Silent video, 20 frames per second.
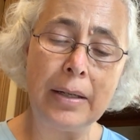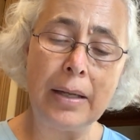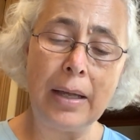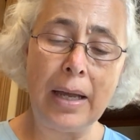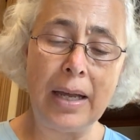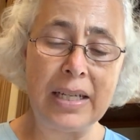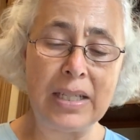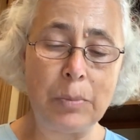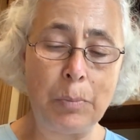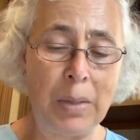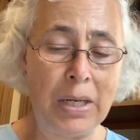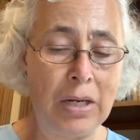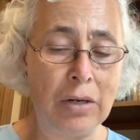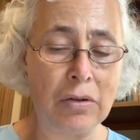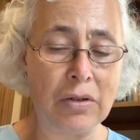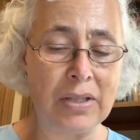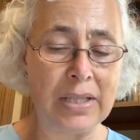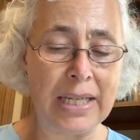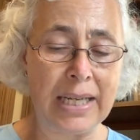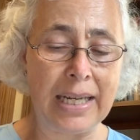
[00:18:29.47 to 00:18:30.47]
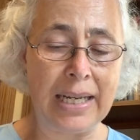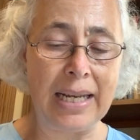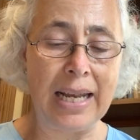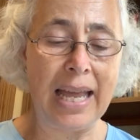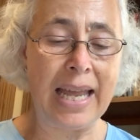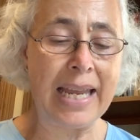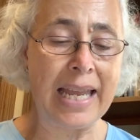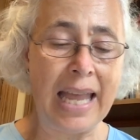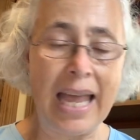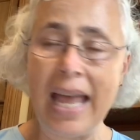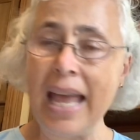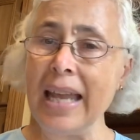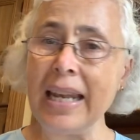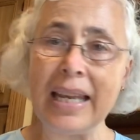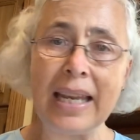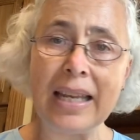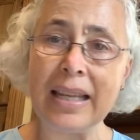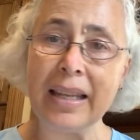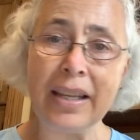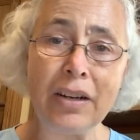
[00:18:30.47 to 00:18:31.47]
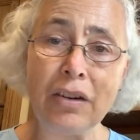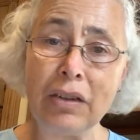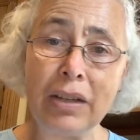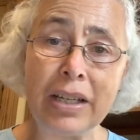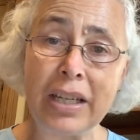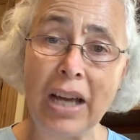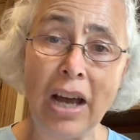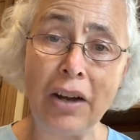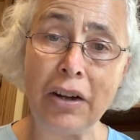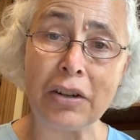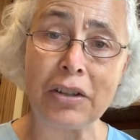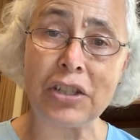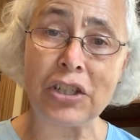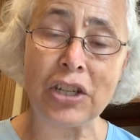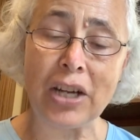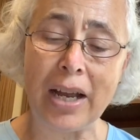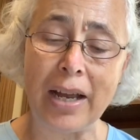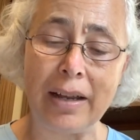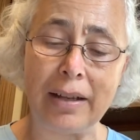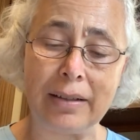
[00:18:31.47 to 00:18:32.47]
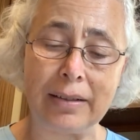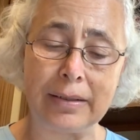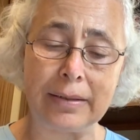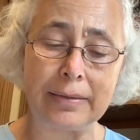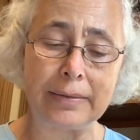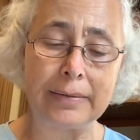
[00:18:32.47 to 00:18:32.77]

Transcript: as Peter said, like any little gutter child.